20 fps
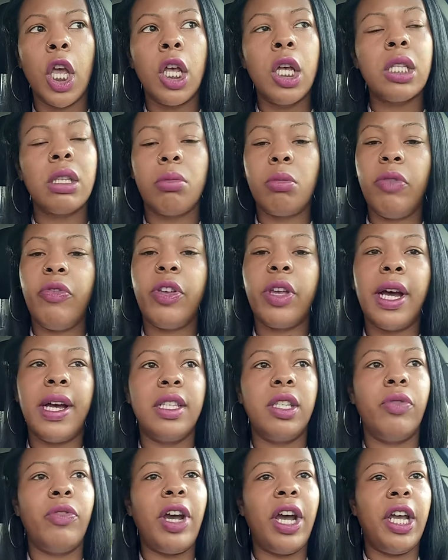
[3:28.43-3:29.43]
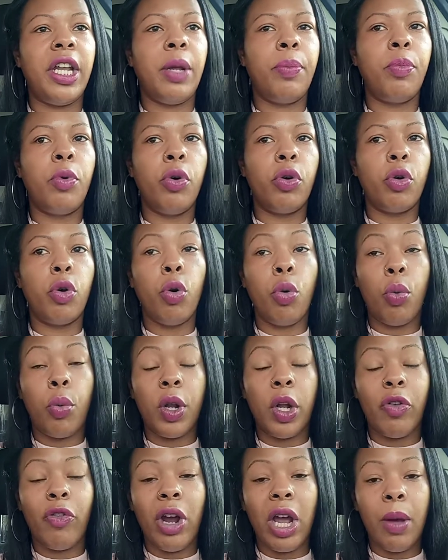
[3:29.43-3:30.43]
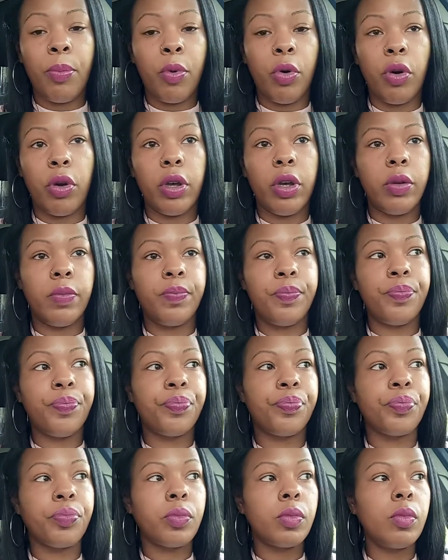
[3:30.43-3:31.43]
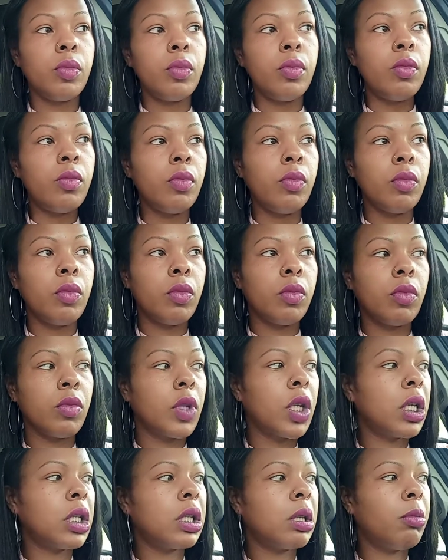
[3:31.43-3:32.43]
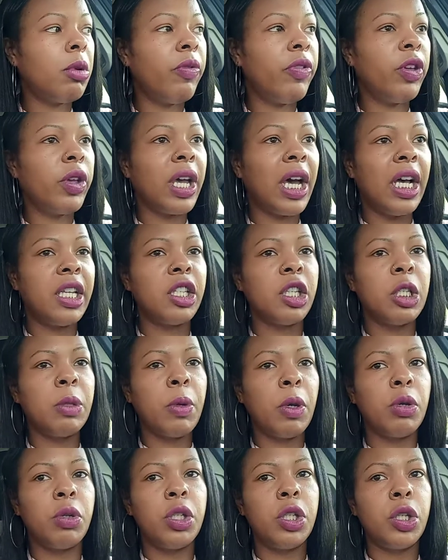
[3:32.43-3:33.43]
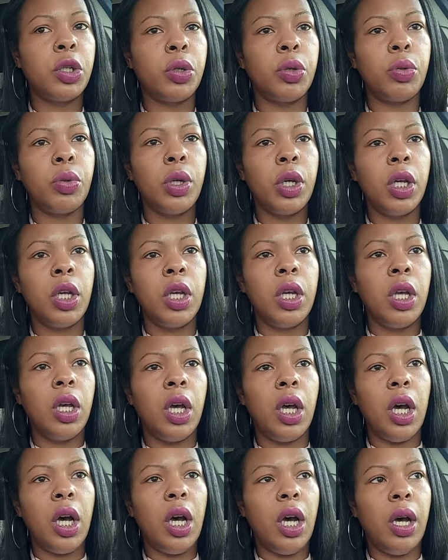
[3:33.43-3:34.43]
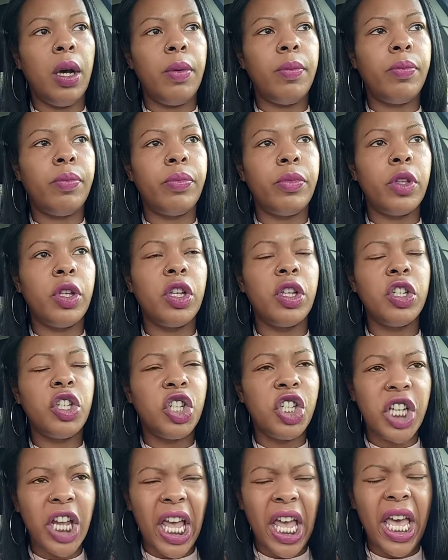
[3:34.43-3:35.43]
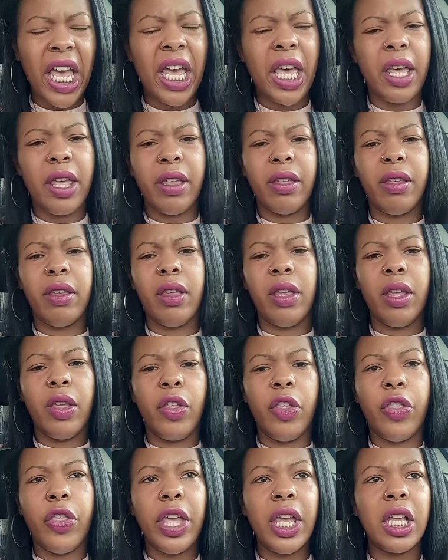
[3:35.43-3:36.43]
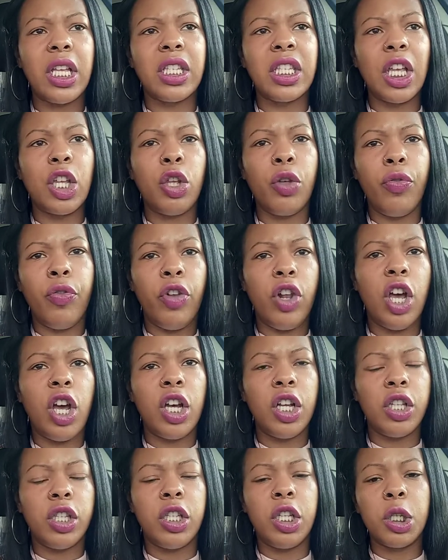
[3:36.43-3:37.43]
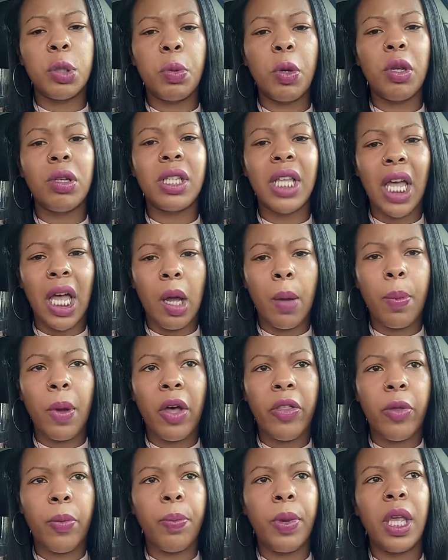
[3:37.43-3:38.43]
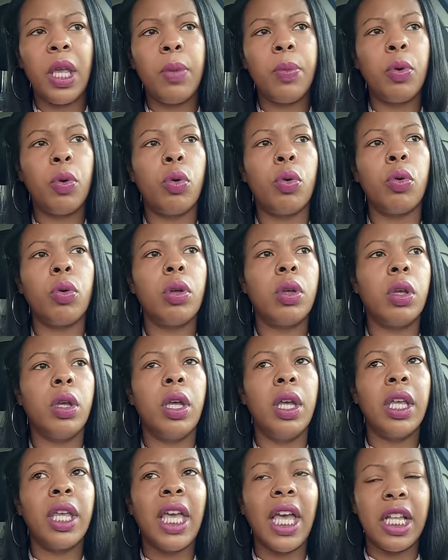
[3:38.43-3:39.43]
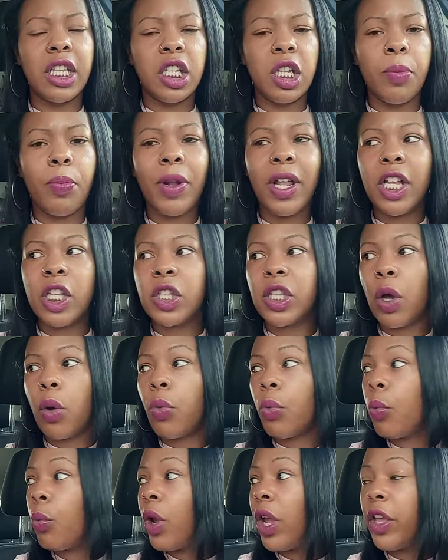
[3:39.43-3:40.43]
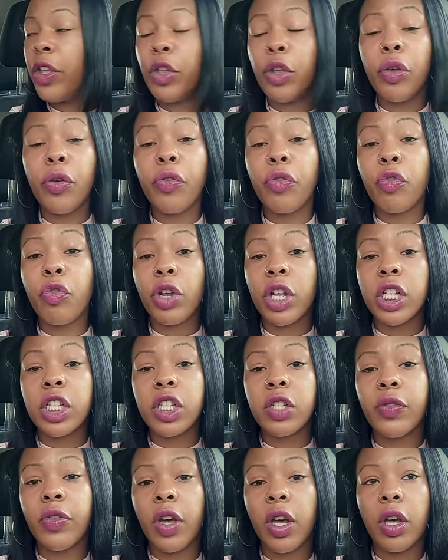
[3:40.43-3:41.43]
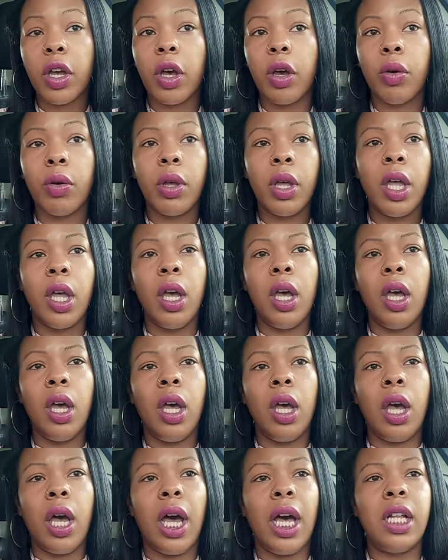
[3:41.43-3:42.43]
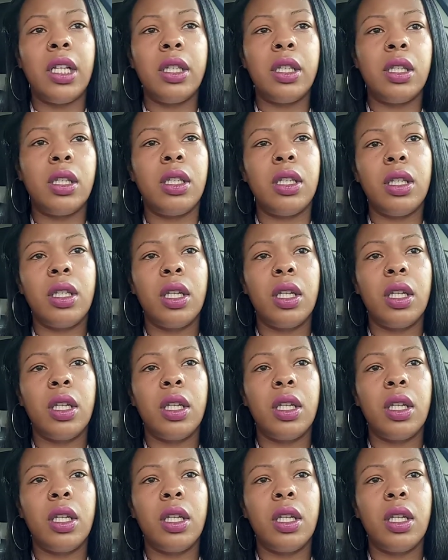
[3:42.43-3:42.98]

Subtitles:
Some of you guys are writing a book or want to write a book. Some of you guys are supposed to share things that you've learned. You're supposed to help other people get to the place that where you've reached, Virgo. And